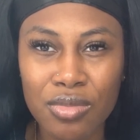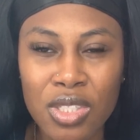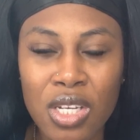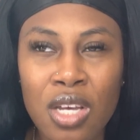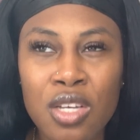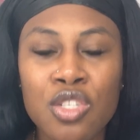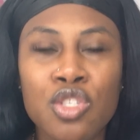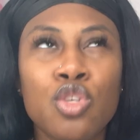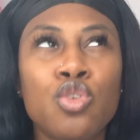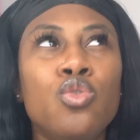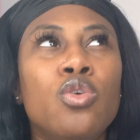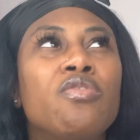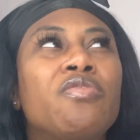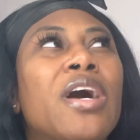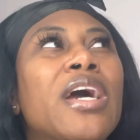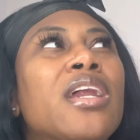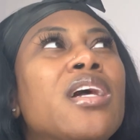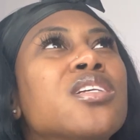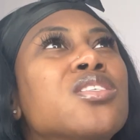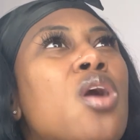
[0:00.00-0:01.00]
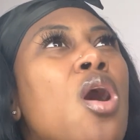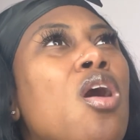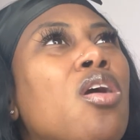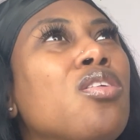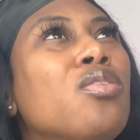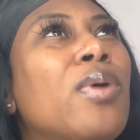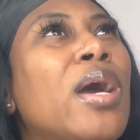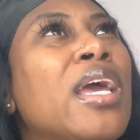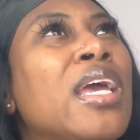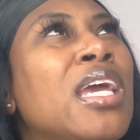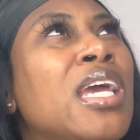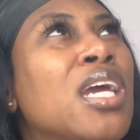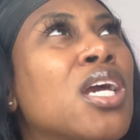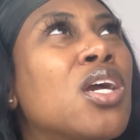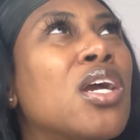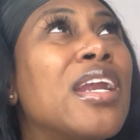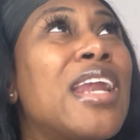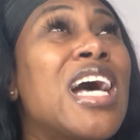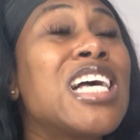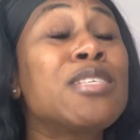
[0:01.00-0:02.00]
So you invite us all the way here.
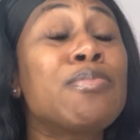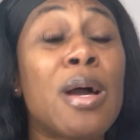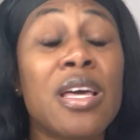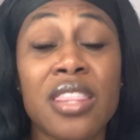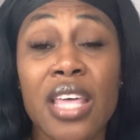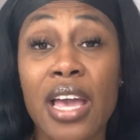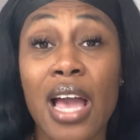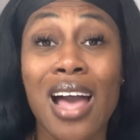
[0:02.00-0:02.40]
And that's my thing.